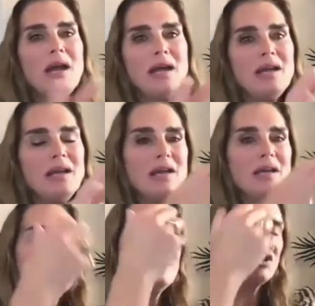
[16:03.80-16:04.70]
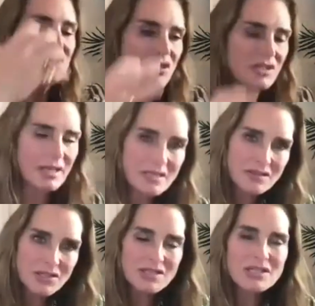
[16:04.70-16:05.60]
I, just to get to
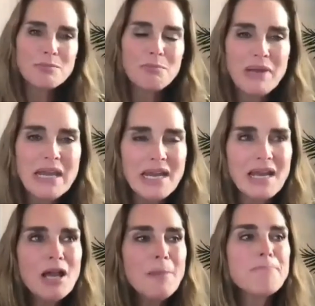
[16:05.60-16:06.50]
just be.